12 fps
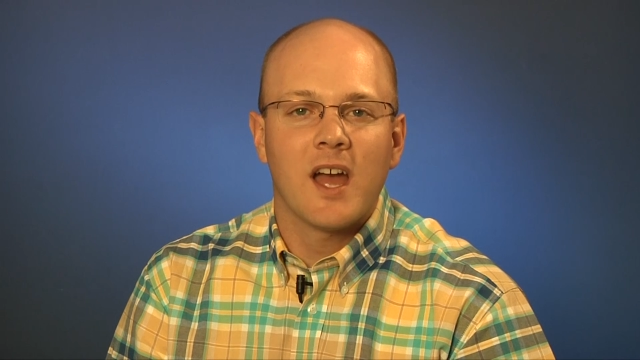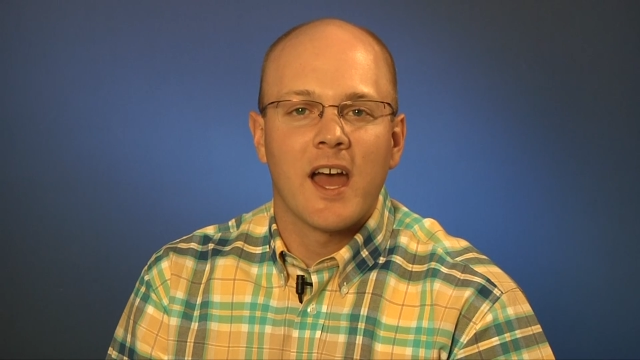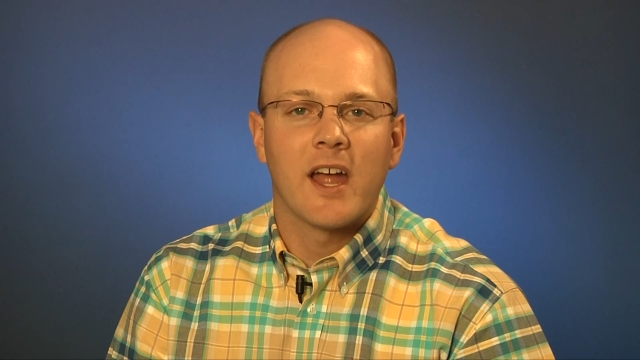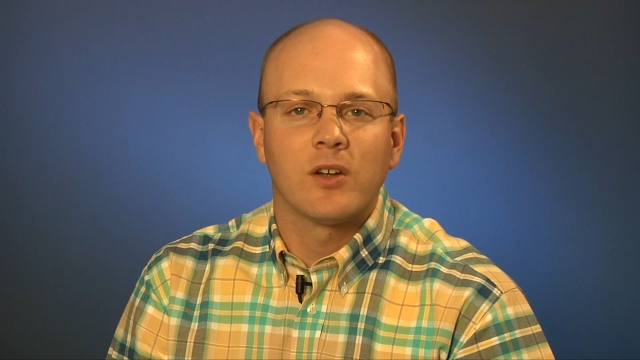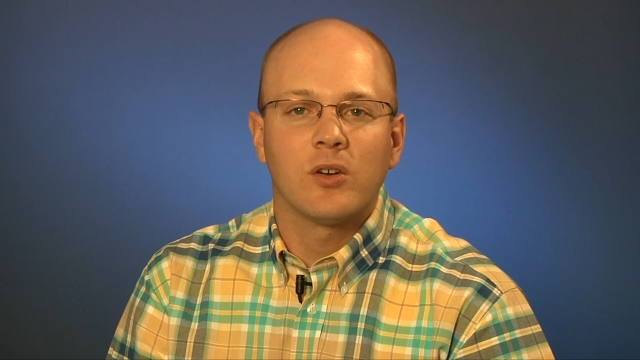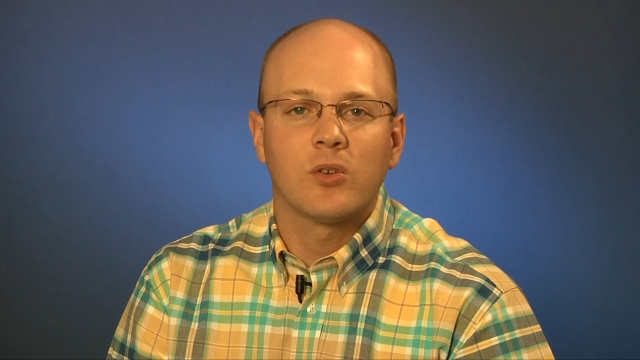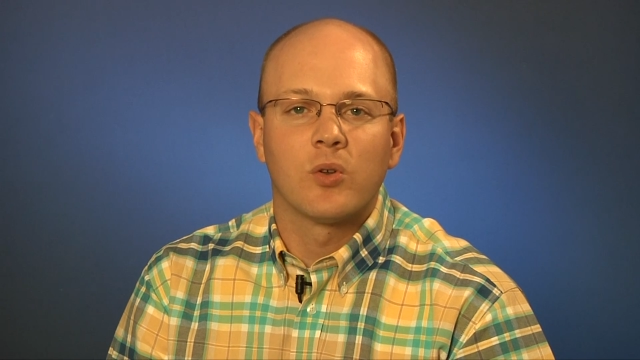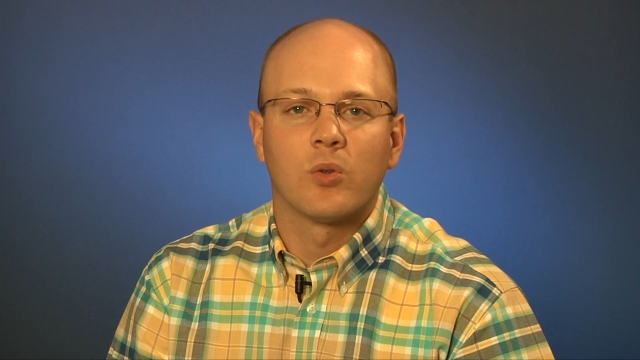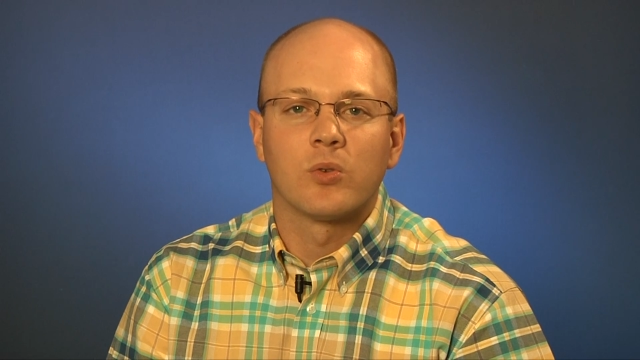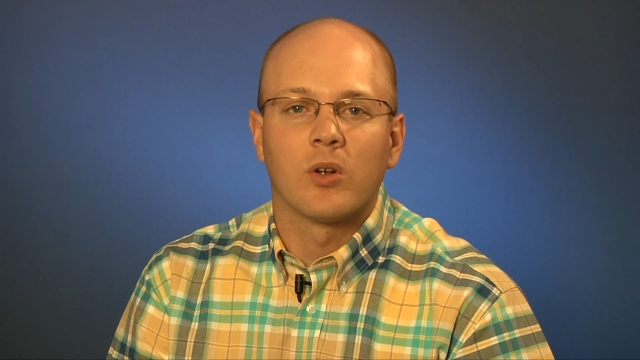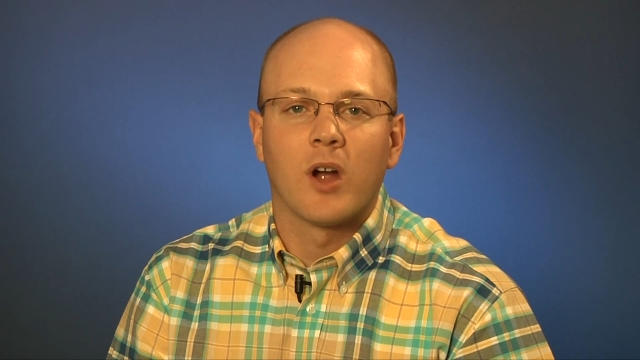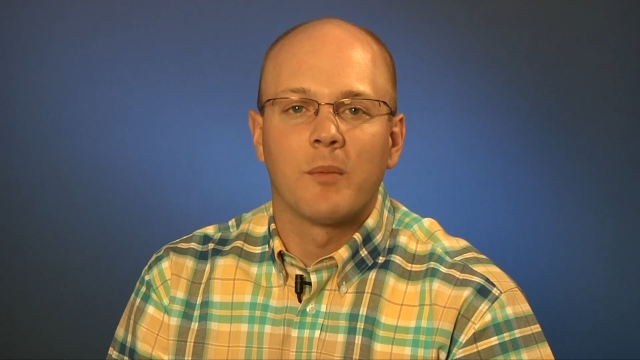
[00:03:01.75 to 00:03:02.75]
to higher on
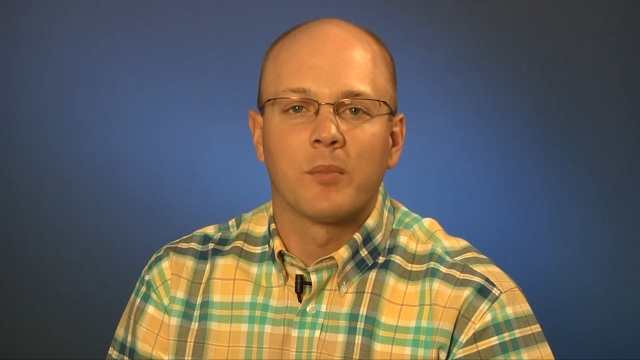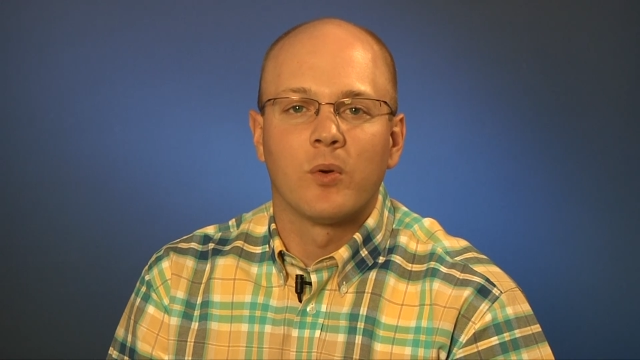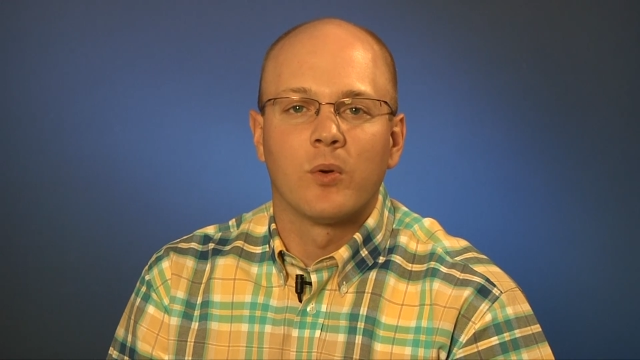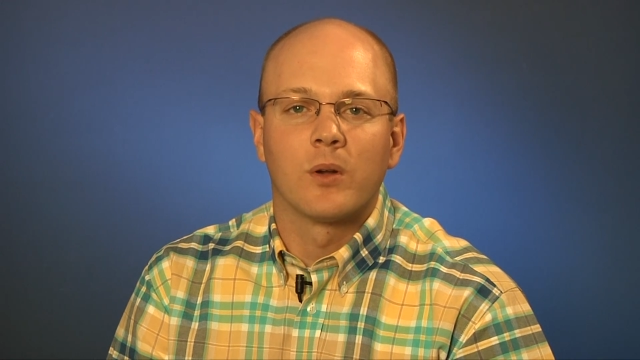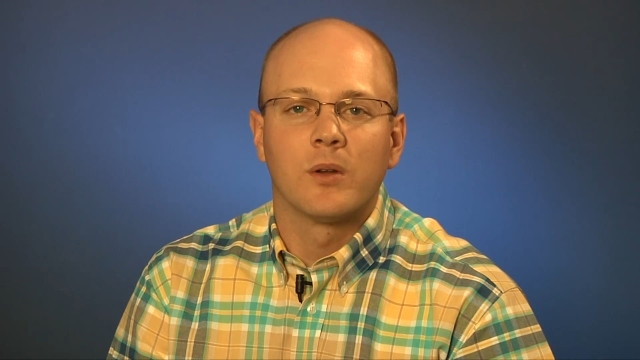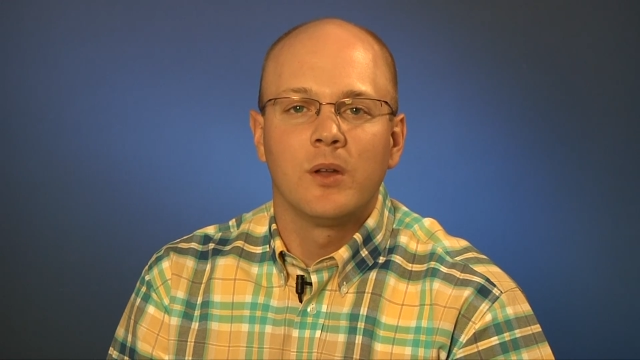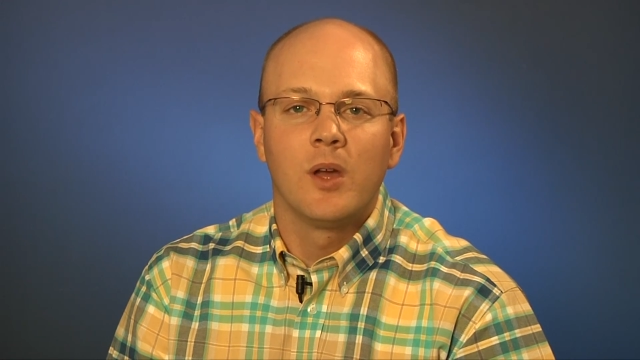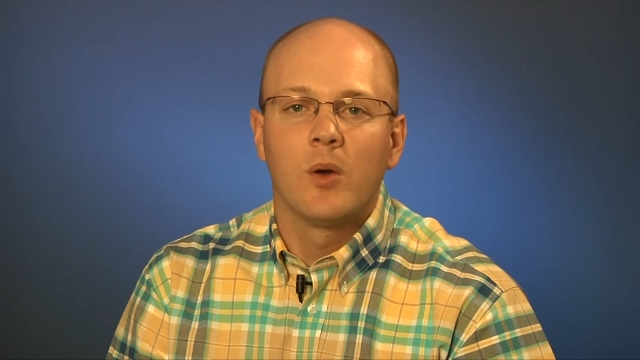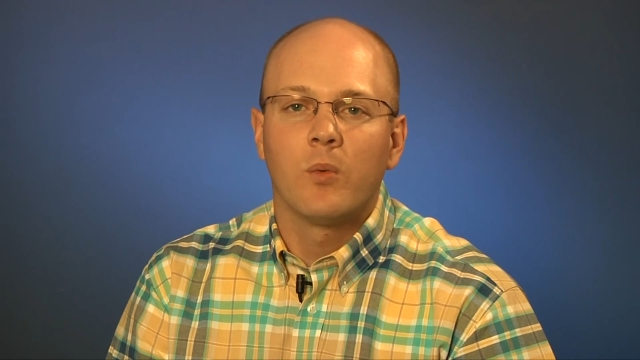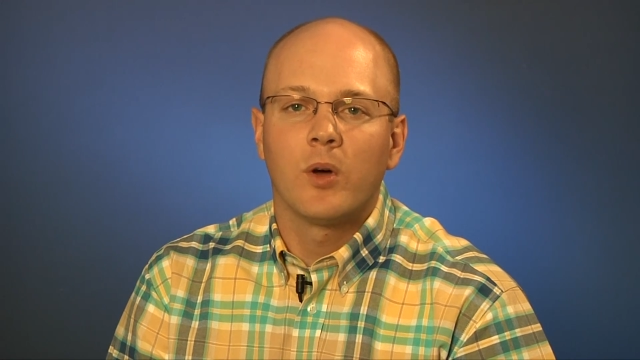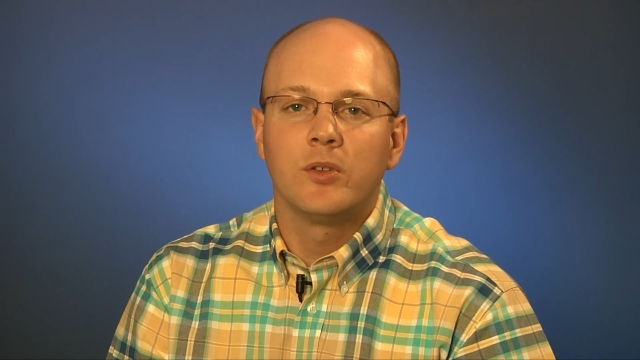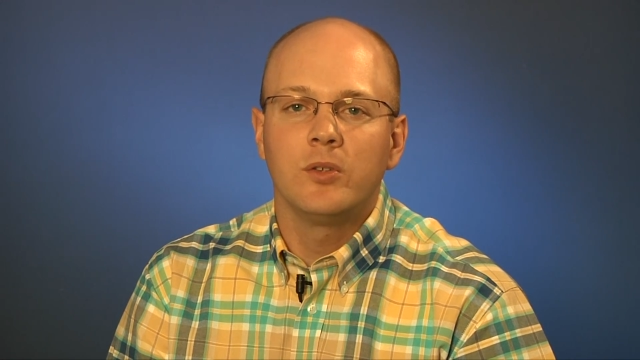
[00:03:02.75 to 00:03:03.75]
old crop corn,
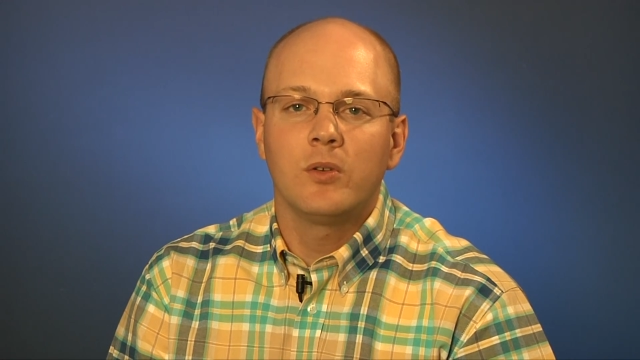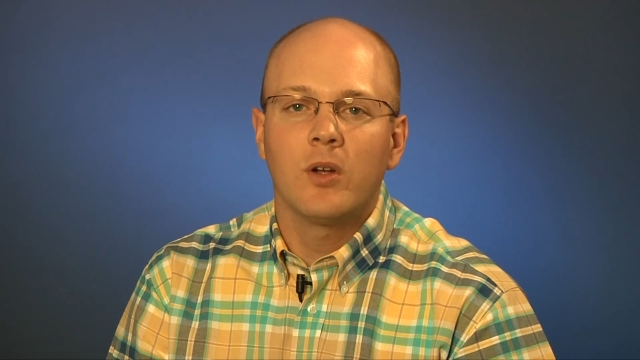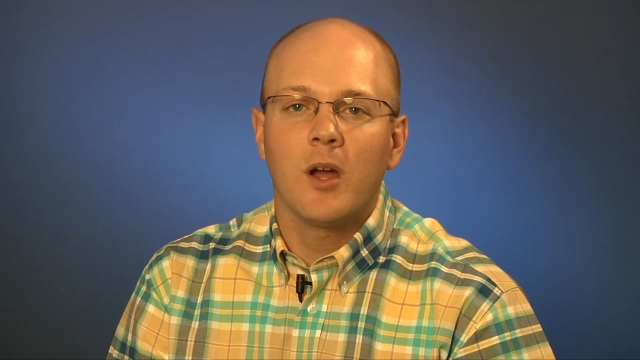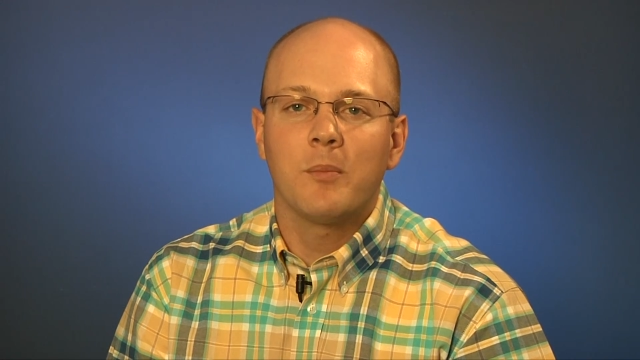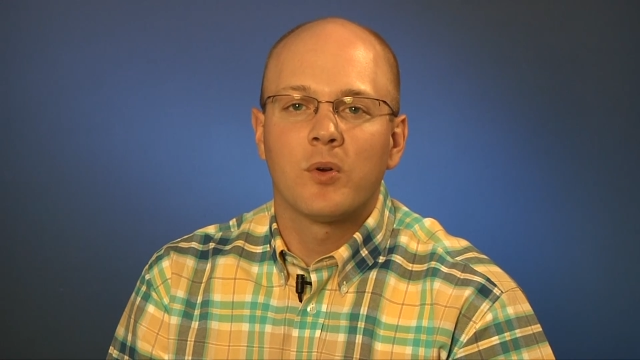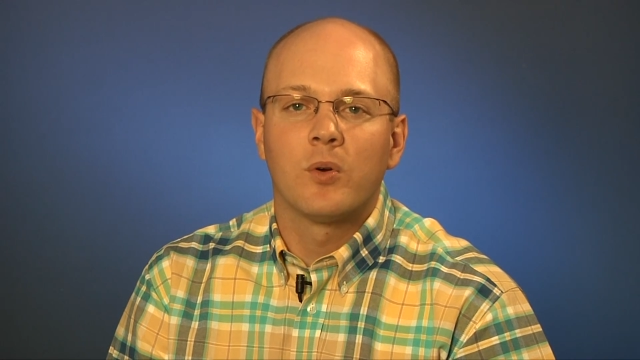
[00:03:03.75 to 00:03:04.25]
while new crop